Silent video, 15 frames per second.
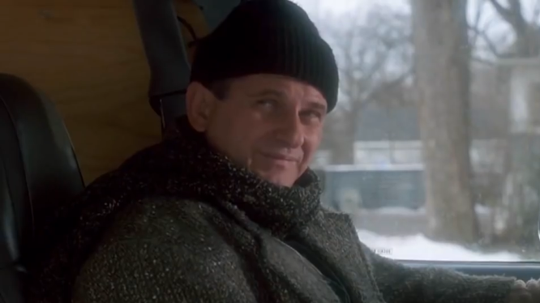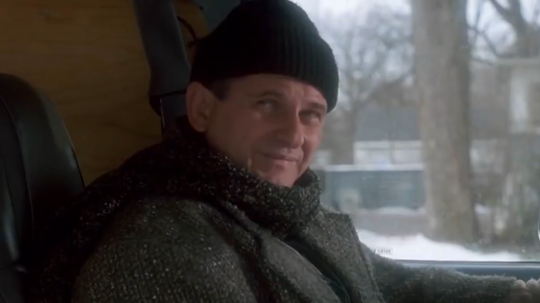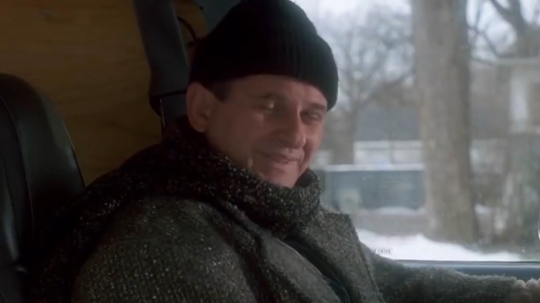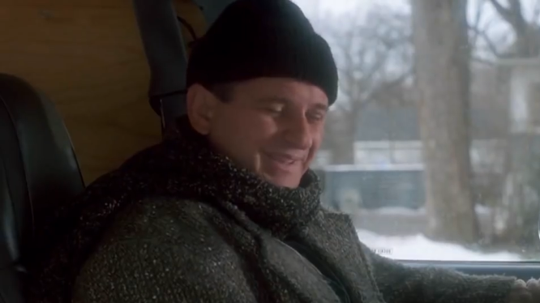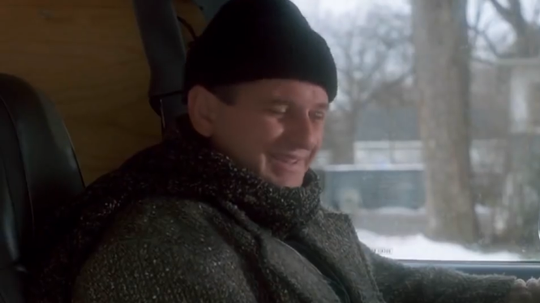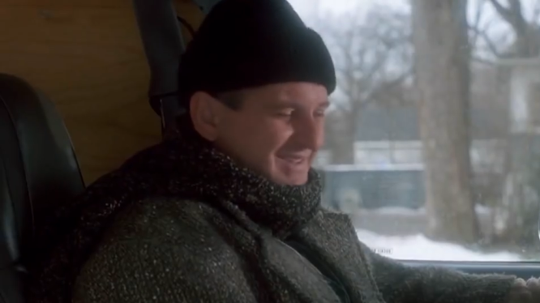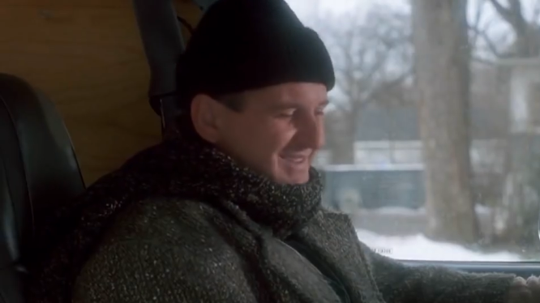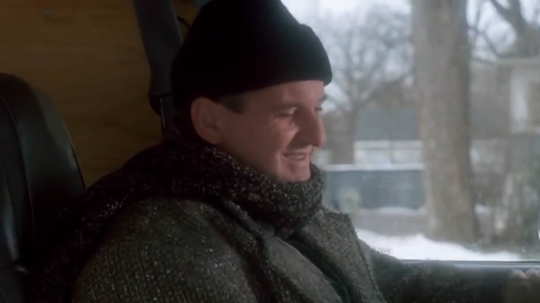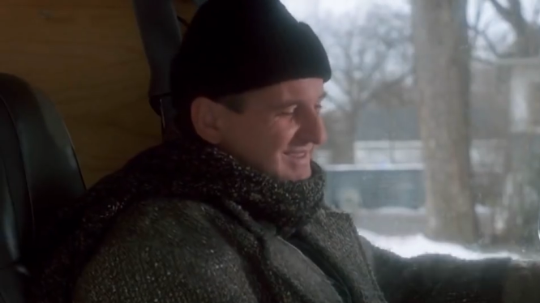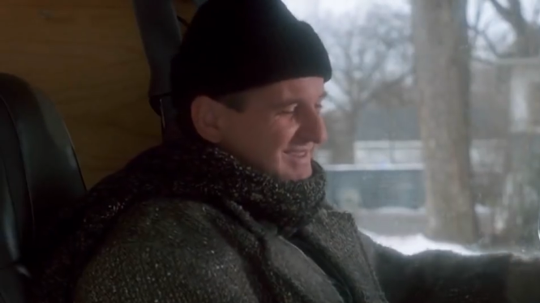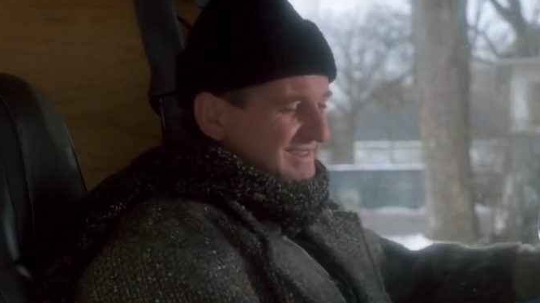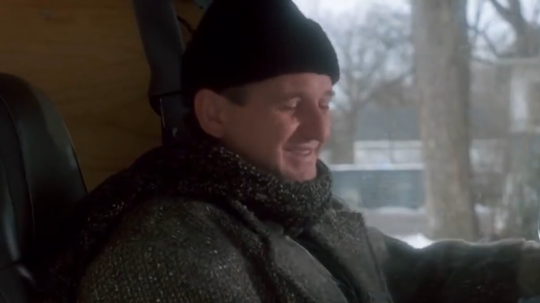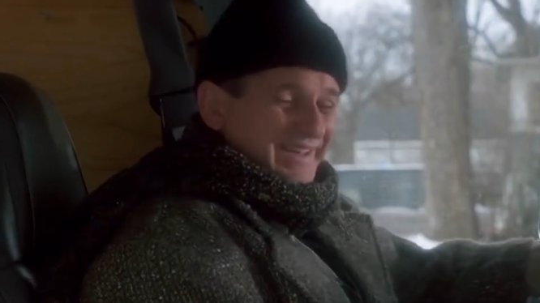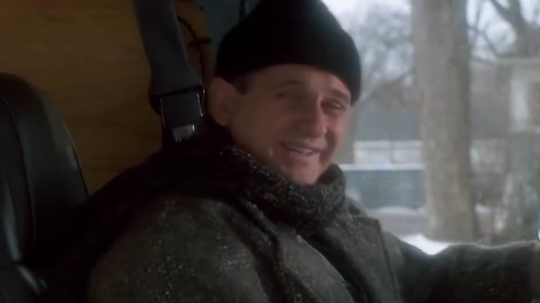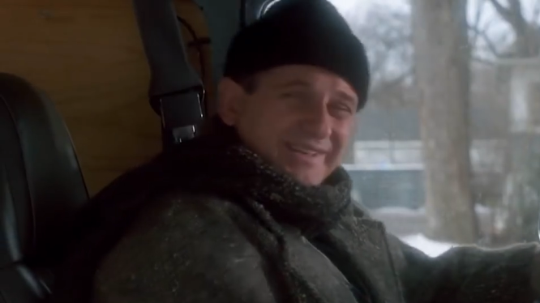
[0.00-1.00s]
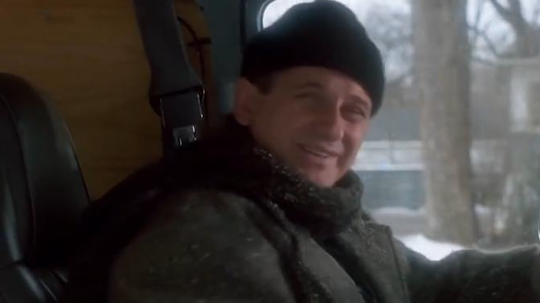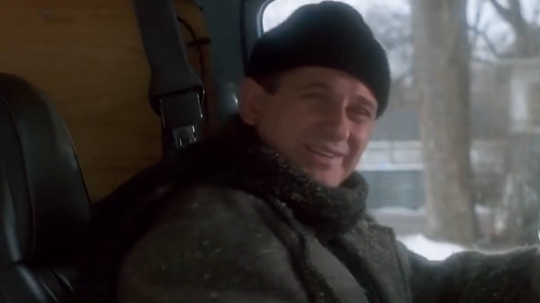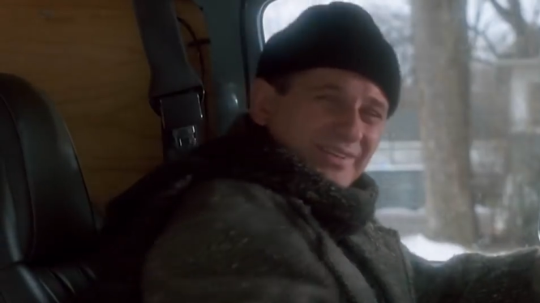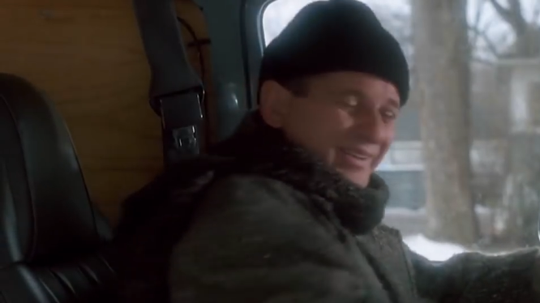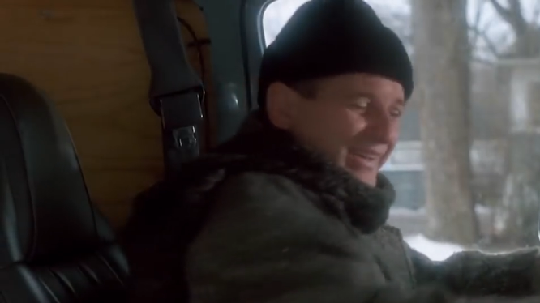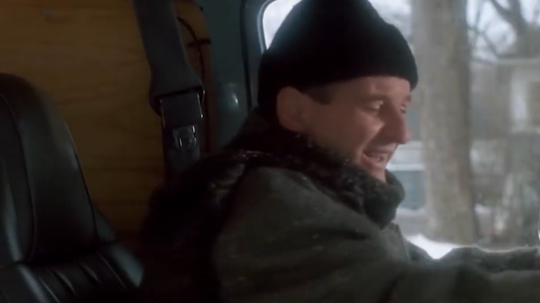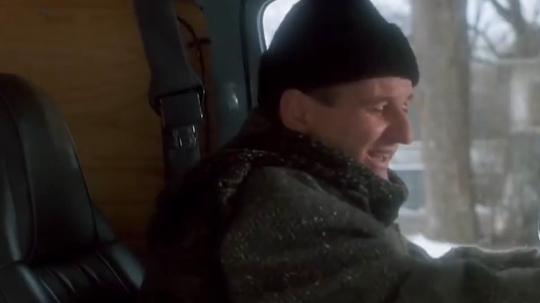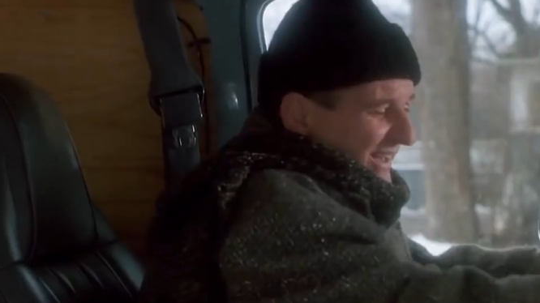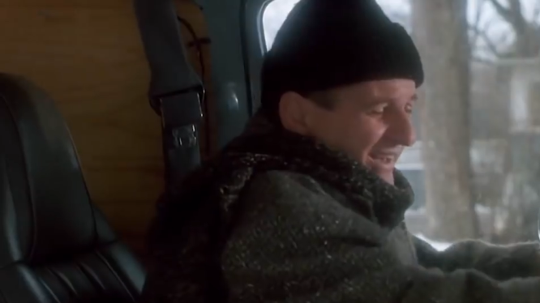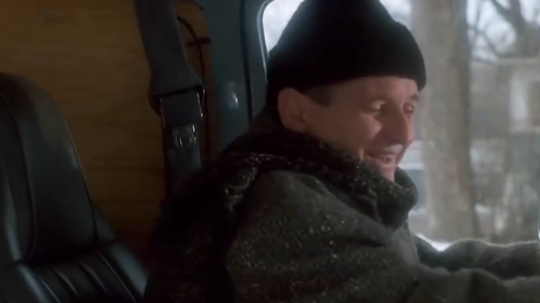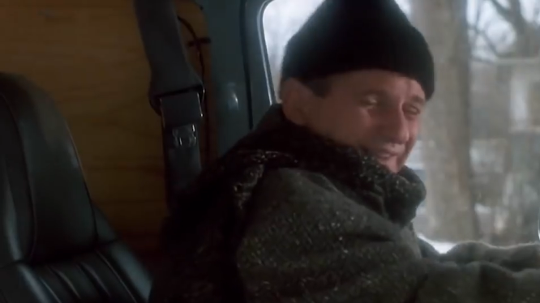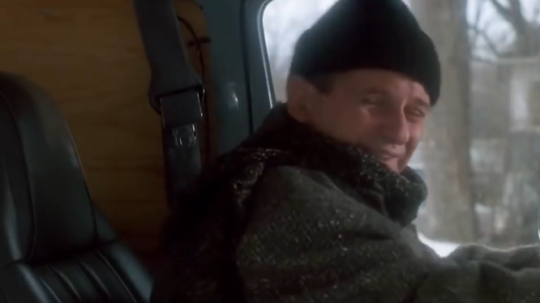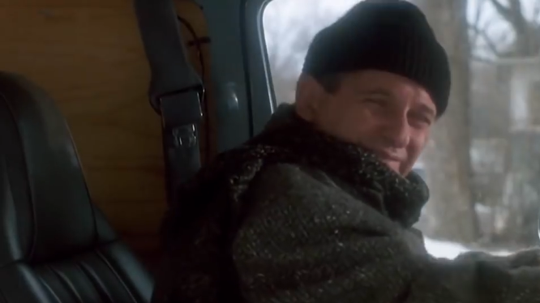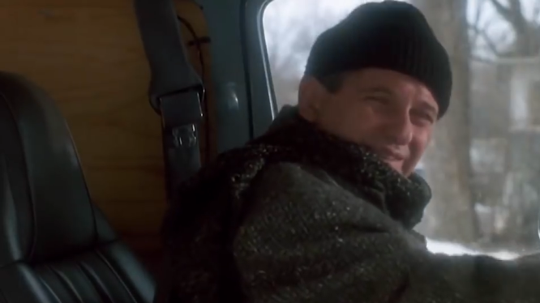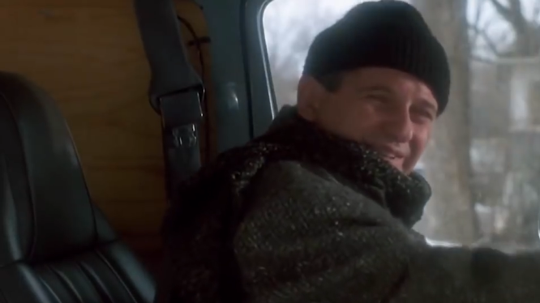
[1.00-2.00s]
let's follow Harry and Marv,
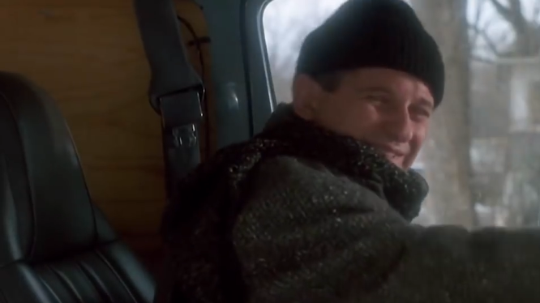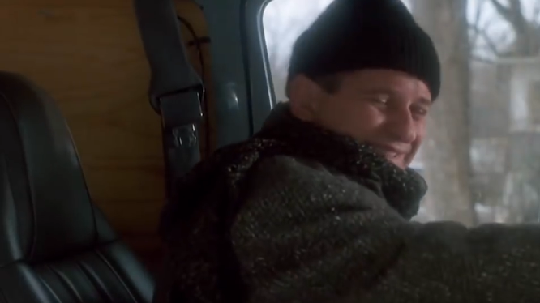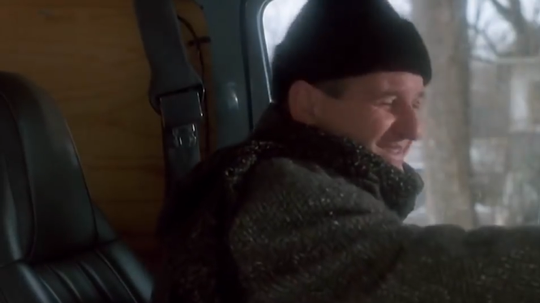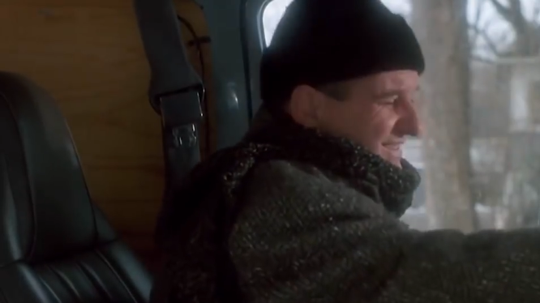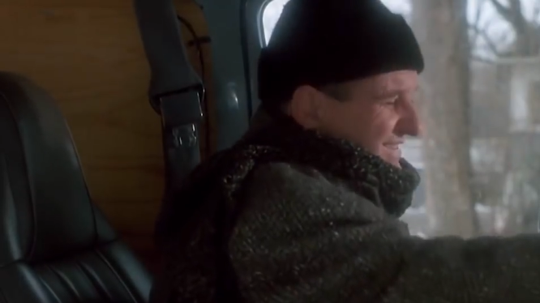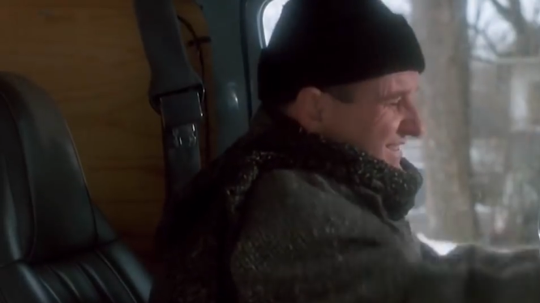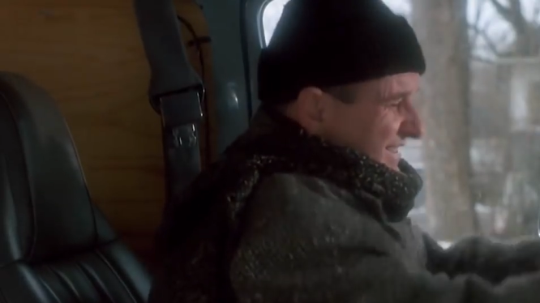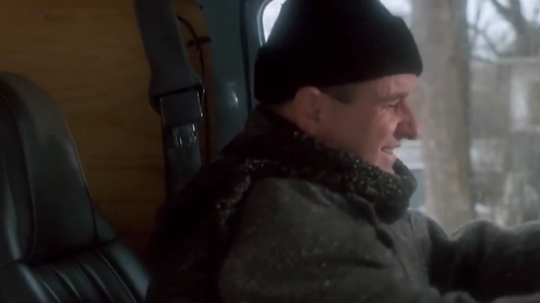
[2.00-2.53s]
the infamous